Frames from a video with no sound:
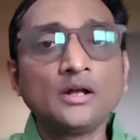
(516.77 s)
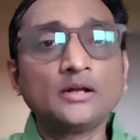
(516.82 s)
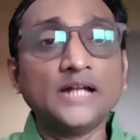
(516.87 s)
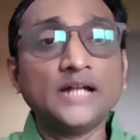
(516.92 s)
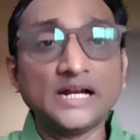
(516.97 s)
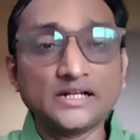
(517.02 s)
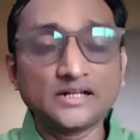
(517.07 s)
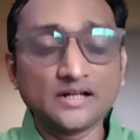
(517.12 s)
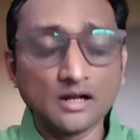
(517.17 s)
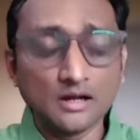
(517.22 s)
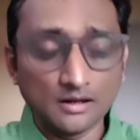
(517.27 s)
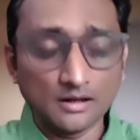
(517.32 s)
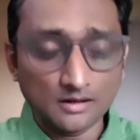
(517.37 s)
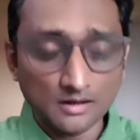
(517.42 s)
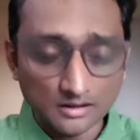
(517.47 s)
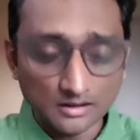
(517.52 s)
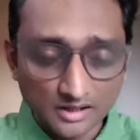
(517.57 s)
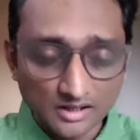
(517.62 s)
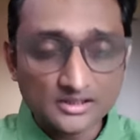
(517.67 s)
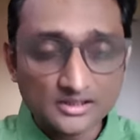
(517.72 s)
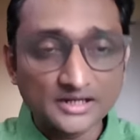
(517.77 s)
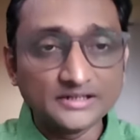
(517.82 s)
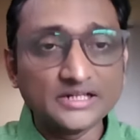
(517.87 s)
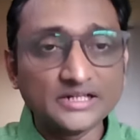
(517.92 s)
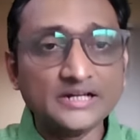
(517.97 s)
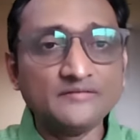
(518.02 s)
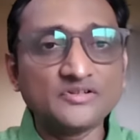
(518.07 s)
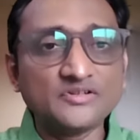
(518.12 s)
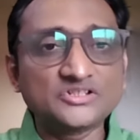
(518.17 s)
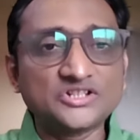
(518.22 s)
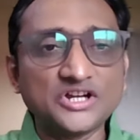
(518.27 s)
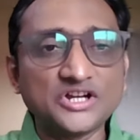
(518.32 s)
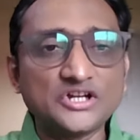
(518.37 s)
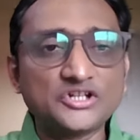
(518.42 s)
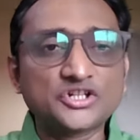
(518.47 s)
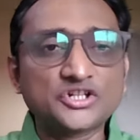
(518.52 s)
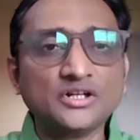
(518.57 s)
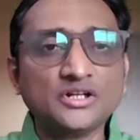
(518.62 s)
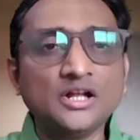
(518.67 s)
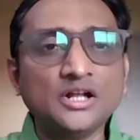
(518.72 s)
that uh, conducted the
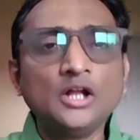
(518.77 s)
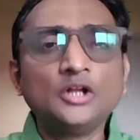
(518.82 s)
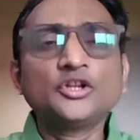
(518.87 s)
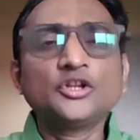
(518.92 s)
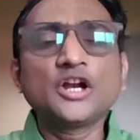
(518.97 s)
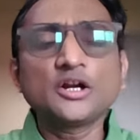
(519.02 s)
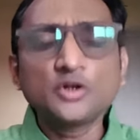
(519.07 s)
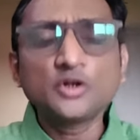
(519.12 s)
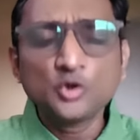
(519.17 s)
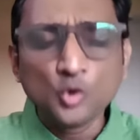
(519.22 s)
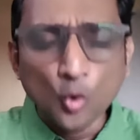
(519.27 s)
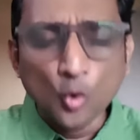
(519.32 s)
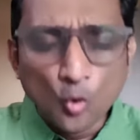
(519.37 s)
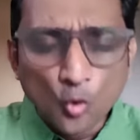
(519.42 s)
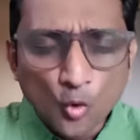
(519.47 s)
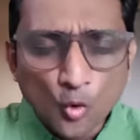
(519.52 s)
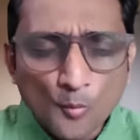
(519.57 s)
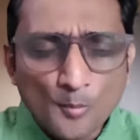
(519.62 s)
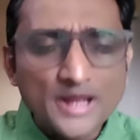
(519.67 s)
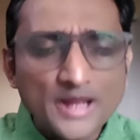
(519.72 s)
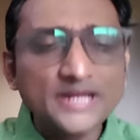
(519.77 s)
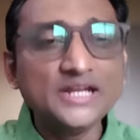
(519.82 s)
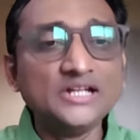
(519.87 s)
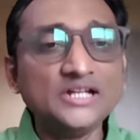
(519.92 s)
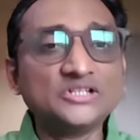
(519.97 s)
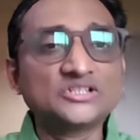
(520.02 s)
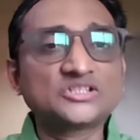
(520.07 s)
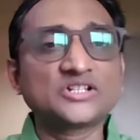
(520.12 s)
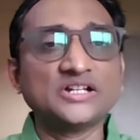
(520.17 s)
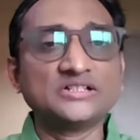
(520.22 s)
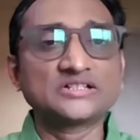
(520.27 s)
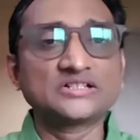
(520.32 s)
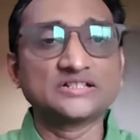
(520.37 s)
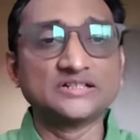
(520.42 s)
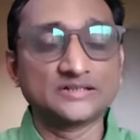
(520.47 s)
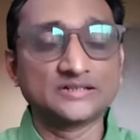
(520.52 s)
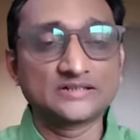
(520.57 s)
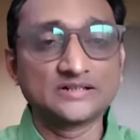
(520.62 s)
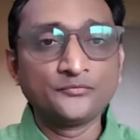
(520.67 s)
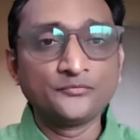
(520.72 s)
investigation there are too many
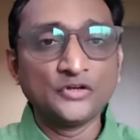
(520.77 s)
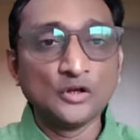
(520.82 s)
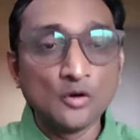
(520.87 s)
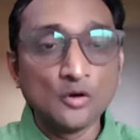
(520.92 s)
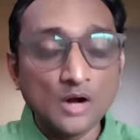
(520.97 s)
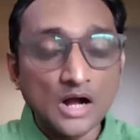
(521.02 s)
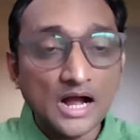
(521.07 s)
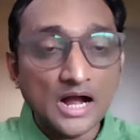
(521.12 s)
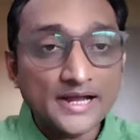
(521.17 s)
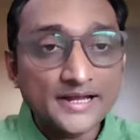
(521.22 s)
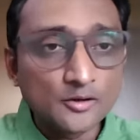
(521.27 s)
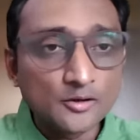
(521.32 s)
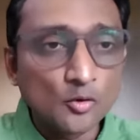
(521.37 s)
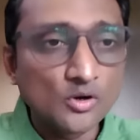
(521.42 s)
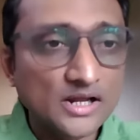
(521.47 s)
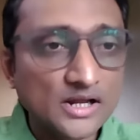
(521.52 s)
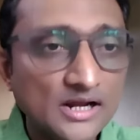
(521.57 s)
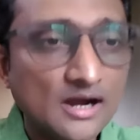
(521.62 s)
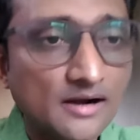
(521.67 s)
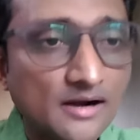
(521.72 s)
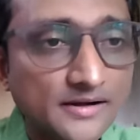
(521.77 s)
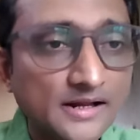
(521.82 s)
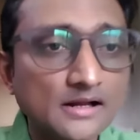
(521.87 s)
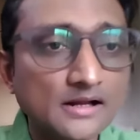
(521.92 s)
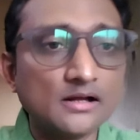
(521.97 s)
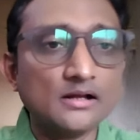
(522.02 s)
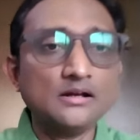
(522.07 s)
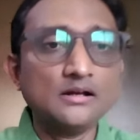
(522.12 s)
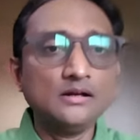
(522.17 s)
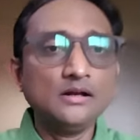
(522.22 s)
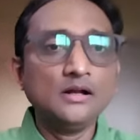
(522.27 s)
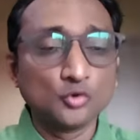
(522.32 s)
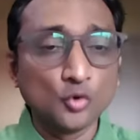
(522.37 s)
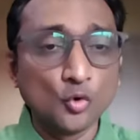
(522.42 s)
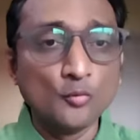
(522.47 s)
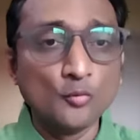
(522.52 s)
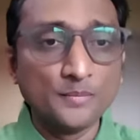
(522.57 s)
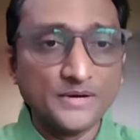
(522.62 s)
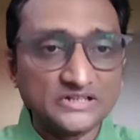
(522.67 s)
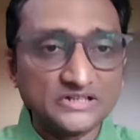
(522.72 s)
instances you know i wrote an article
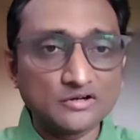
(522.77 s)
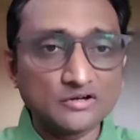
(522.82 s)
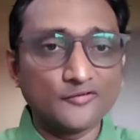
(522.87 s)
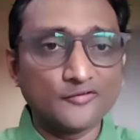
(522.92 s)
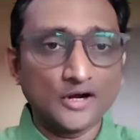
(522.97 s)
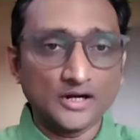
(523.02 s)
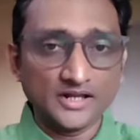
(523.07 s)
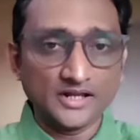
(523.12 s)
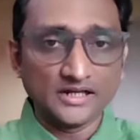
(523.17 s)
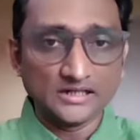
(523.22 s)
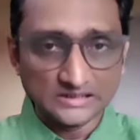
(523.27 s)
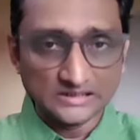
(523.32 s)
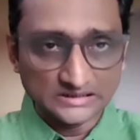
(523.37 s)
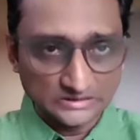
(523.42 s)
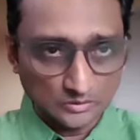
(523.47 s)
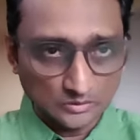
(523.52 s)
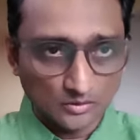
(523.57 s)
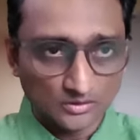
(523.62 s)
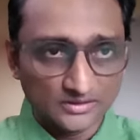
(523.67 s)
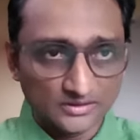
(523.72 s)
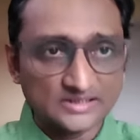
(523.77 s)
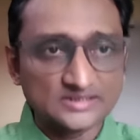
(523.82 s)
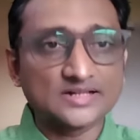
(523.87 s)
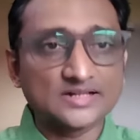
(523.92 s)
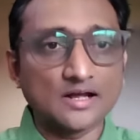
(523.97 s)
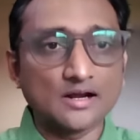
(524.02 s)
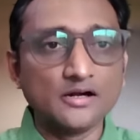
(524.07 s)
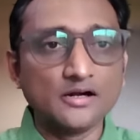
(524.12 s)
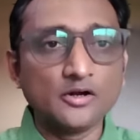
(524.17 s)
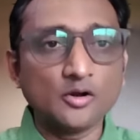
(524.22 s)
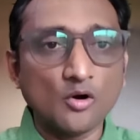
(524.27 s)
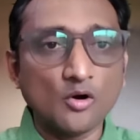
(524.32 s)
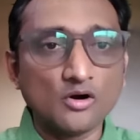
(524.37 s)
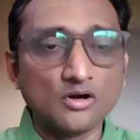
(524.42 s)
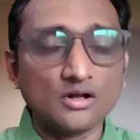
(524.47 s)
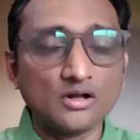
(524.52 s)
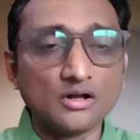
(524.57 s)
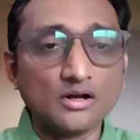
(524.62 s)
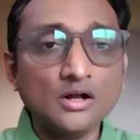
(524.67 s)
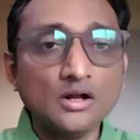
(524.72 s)
two piece of articles on this current
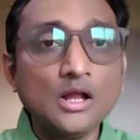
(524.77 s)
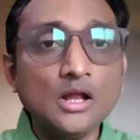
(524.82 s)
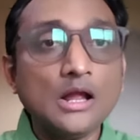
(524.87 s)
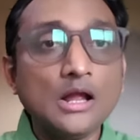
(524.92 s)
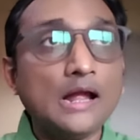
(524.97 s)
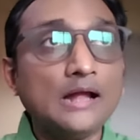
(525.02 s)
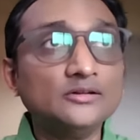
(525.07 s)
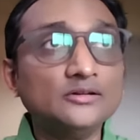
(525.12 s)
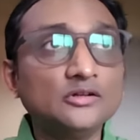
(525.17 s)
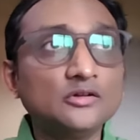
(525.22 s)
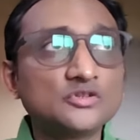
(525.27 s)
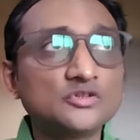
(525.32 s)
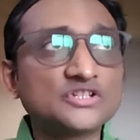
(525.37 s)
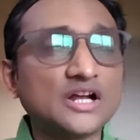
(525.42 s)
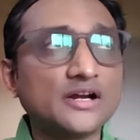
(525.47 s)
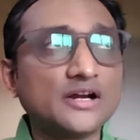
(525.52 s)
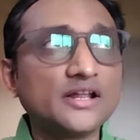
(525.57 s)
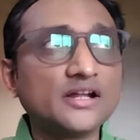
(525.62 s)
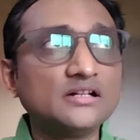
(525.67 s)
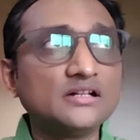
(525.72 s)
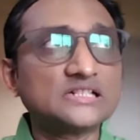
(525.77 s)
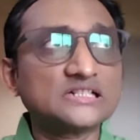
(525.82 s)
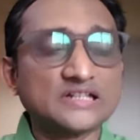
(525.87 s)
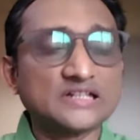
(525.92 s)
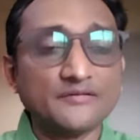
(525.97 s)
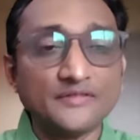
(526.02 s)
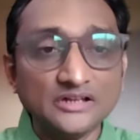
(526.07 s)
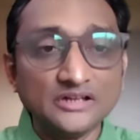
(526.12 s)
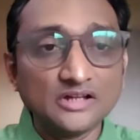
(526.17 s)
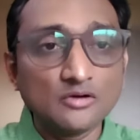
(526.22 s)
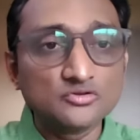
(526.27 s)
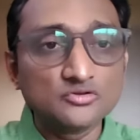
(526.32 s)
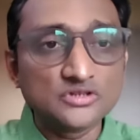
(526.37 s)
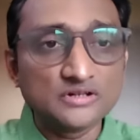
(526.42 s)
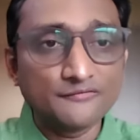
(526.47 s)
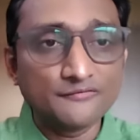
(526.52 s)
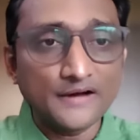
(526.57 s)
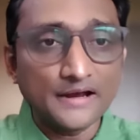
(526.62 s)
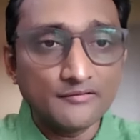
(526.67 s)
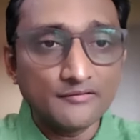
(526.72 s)
order and those articles are
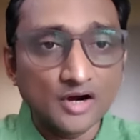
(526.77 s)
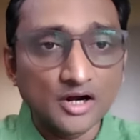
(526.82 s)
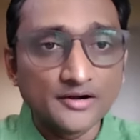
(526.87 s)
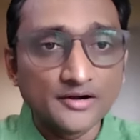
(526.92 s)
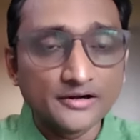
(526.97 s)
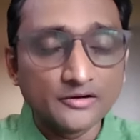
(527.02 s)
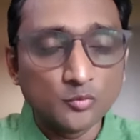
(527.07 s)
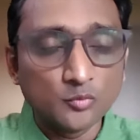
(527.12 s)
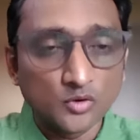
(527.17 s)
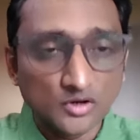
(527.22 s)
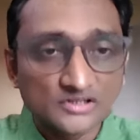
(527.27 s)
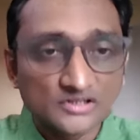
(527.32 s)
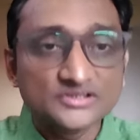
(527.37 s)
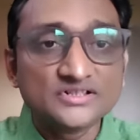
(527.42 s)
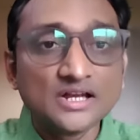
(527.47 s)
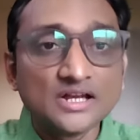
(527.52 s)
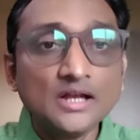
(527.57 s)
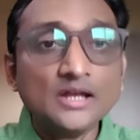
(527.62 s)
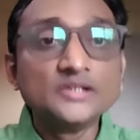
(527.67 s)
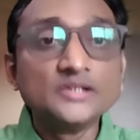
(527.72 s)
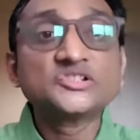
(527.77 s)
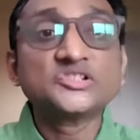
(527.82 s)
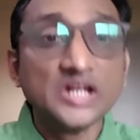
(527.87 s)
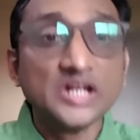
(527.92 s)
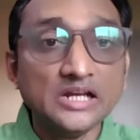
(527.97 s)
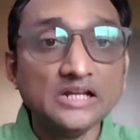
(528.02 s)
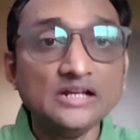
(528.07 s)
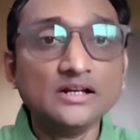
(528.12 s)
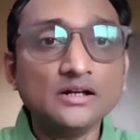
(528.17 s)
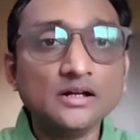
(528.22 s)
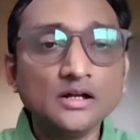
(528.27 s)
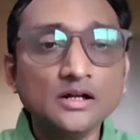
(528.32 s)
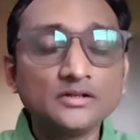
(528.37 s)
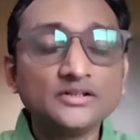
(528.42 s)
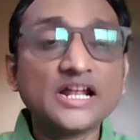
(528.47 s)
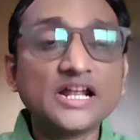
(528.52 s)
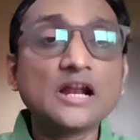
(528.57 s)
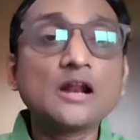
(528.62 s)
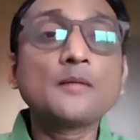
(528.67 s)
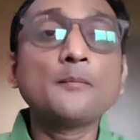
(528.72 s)
7500 words still
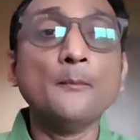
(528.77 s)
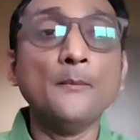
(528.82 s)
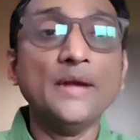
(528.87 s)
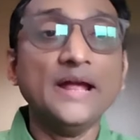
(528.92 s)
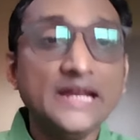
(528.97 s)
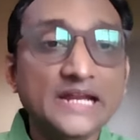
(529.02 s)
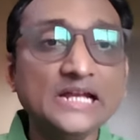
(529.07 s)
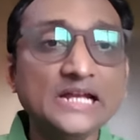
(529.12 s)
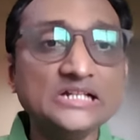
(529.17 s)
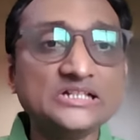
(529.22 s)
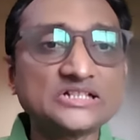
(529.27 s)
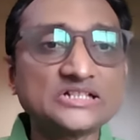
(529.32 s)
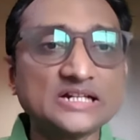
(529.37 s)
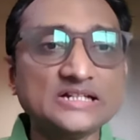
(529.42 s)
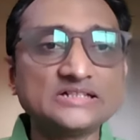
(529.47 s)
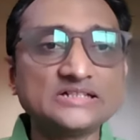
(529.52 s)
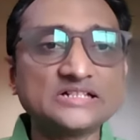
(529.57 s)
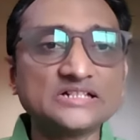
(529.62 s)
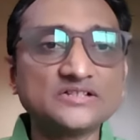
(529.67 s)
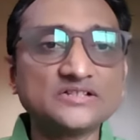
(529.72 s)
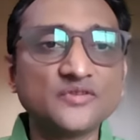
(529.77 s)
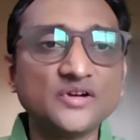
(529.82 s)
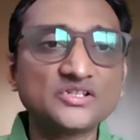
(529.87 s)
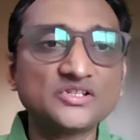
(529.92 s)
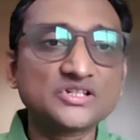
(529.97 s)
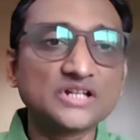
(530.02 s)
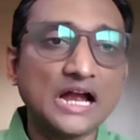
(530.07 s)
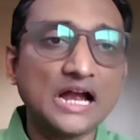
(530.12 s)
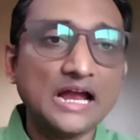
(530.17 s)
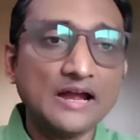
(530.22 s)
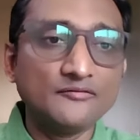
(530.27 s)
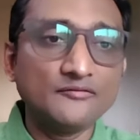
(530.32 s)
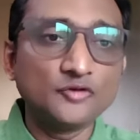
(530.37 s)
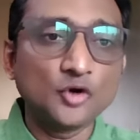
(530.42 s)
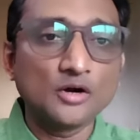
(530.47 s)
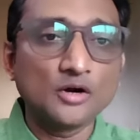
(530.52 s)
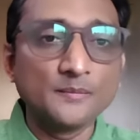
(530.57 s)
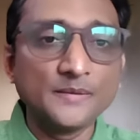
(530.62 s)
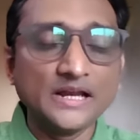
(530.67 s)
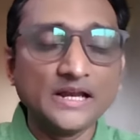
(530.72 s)
there are many instances which I have
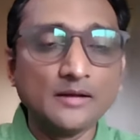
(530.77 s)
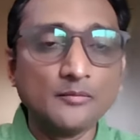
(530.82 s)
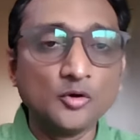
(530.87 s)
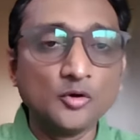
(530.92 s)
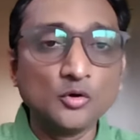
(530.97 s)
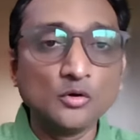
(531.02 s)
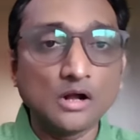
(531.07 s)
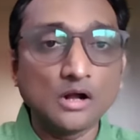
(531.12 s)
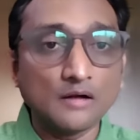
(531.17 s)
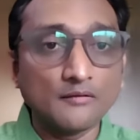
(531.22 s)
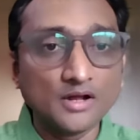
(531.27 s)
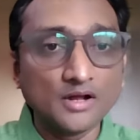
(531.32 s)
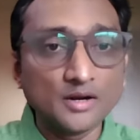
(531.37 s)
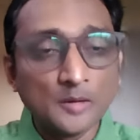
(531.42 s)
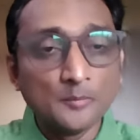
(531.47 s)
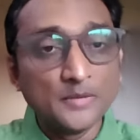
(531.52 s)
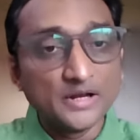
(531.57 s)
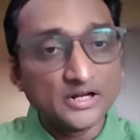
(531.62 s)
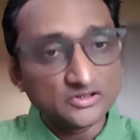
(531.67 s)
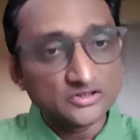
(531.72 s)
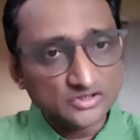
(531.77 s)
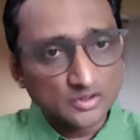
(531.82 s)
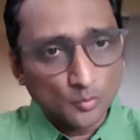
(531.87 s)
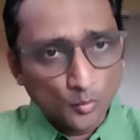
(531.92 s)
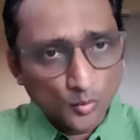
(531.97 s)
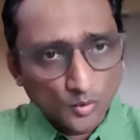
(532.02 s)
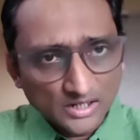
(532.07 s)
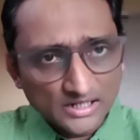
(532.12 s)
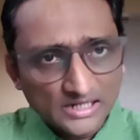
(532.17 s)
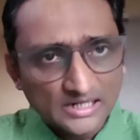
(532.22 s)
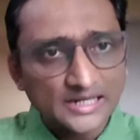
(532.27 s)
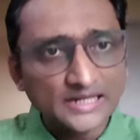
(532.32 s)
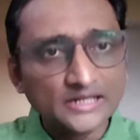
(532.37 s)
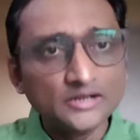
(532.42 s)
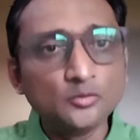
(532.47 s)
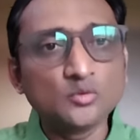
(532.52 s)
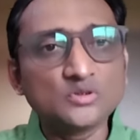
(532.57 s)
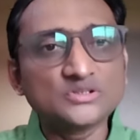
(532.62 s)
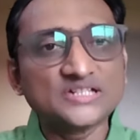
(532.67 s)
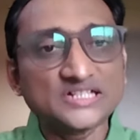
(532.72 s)
not been able to cover because the word
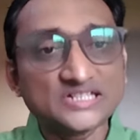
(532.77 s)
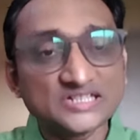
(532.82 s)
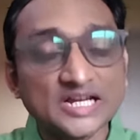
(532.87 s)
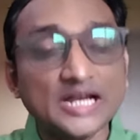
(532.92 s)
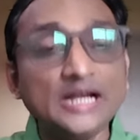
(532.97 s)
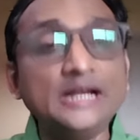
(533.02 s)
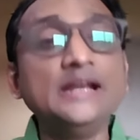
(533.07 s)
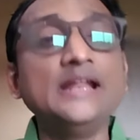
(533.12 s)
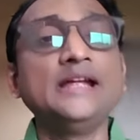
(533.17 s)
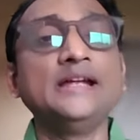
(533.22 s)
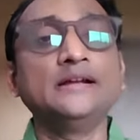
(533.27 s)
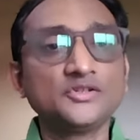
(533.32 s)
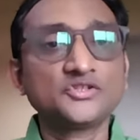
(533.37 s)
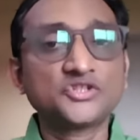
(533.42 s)
length was extending.